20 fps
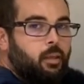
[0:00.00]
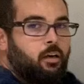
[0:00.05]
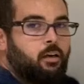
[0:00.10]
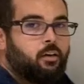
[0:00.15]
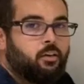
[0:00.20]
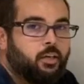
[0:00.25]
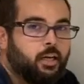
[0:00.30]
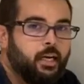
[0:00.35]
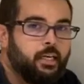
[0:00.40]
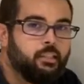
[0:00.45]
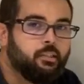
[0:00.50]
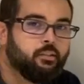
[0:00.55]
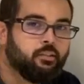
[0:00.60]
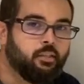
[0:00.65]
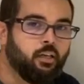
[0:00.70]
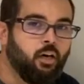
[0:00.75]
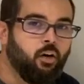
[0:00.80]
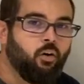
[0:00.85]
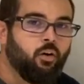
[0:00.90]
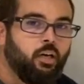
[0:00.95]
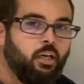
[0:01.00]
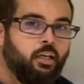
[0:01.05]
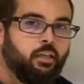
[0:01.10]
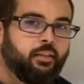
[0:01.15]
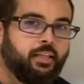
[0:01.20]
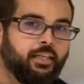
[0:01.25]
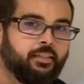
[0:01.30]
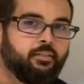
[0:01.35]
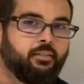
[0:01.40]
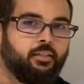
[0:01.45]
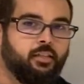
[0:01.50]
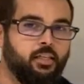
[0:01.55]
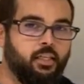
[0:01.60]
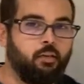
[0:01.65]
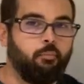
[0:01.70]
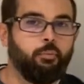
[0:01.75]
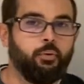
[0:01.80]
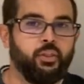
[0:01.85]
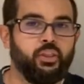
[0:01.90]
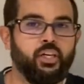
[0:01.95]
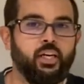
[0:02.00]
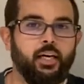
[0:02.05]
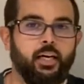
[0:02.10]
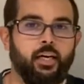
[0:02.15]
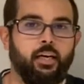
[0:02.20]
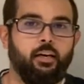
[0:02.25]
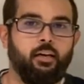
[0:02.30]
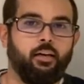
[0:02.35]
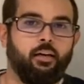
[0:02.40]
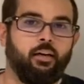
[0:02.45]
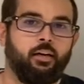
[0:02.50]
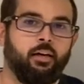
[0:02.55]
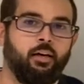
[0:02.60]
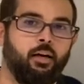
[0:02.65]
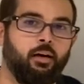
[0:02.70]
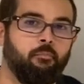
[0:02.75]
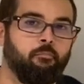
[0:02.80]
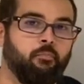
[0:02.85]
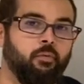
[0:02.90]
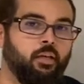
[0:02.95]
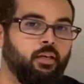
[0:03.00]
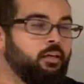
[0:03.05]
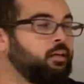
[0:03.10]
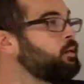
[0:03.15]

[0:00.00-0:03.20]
All right, so that's the deeper thought.